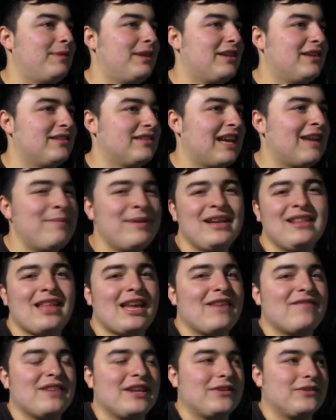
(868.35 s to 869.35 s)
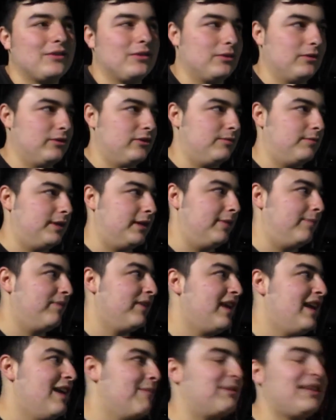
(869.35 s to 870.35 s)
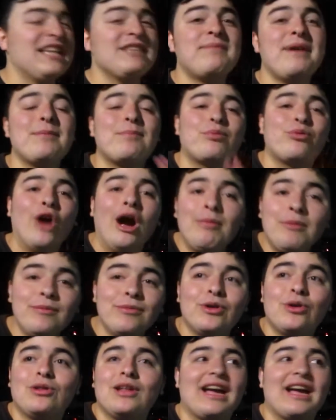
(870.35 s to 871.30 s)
because I've been a lot of nice girls, but that's my problem though.